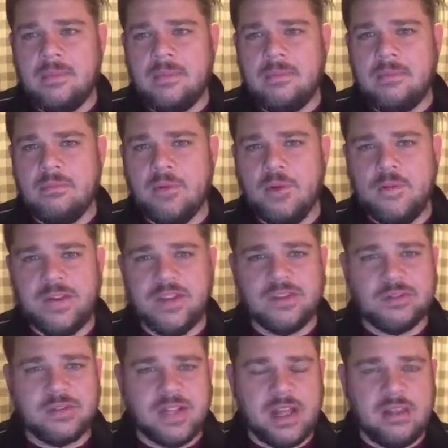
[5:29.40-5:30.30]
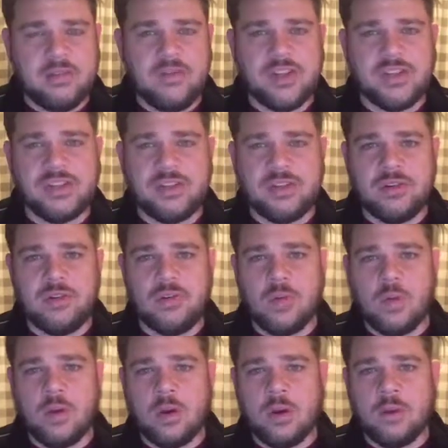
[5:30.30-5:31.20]
movies or television
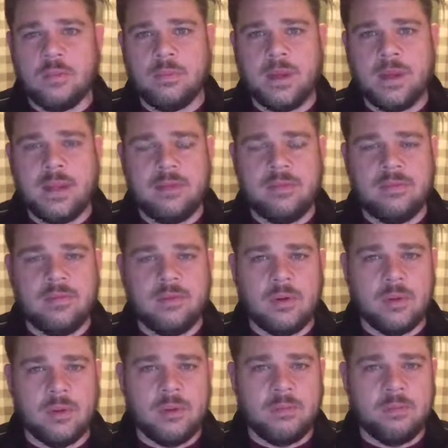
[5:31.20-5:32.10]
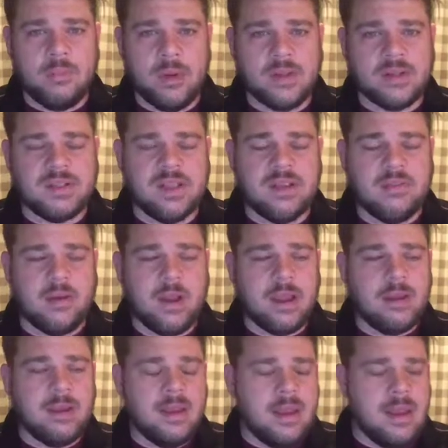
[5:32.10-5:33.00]
or books they've
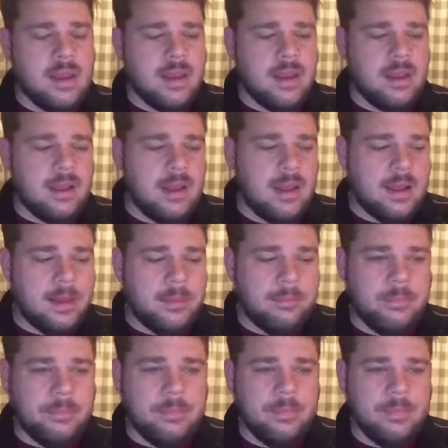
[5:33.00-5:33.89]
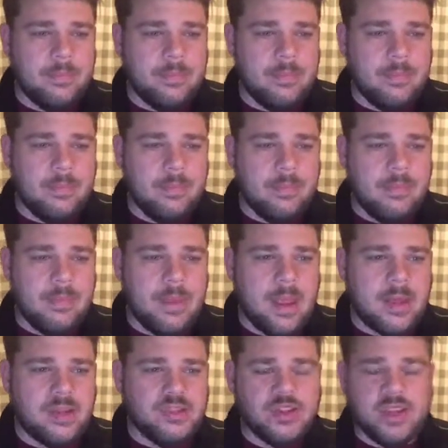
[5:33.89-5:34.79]
read, and
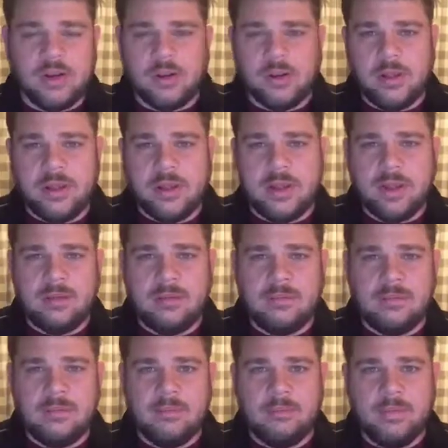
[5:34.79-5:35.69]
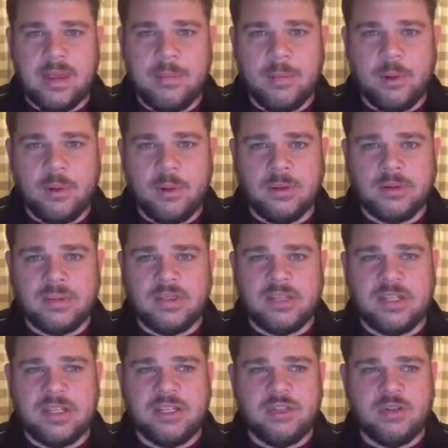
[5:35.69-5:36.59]
generally people
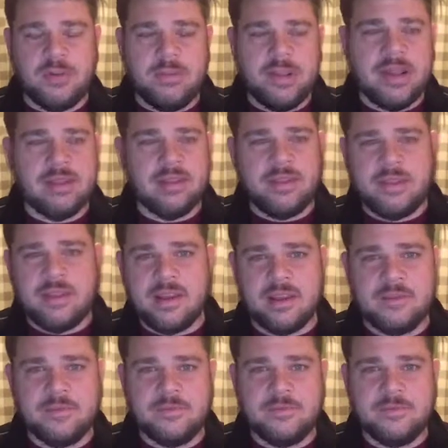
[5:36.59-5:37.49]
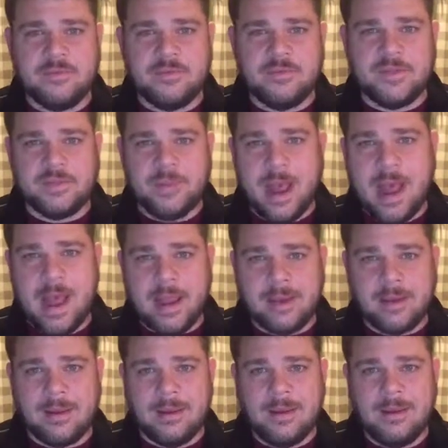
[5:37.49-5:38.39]
tend to immediately think of spying
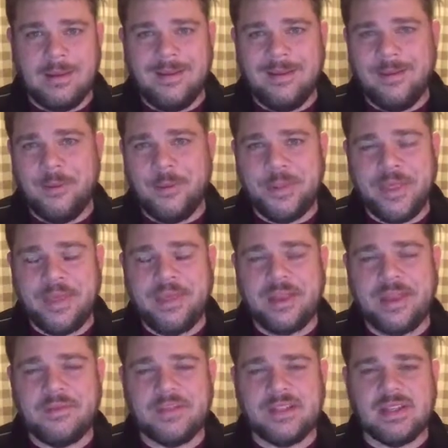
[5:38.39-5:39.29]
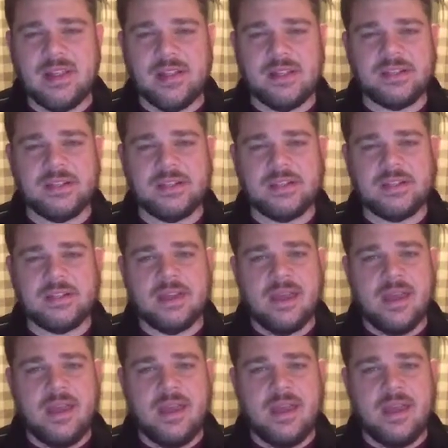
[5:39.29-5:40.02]
when they think of intelligence,